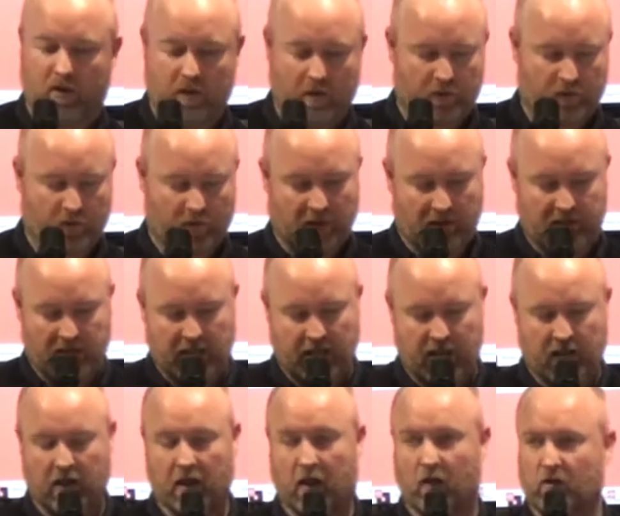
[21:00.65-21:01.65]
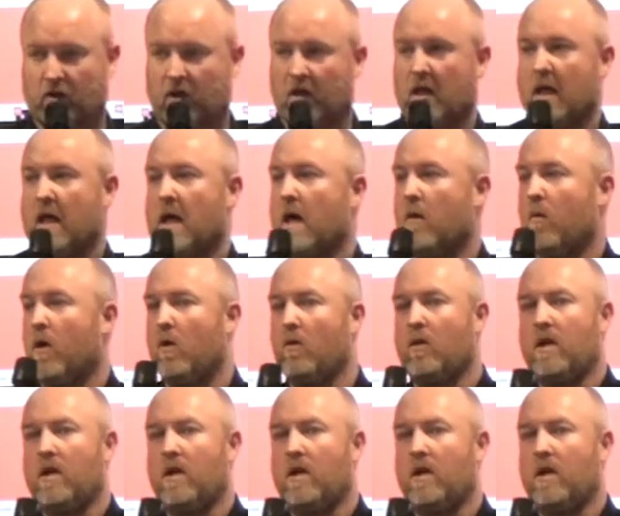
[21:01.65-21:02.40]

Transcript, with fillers: as I'll show you in a second, and I'll,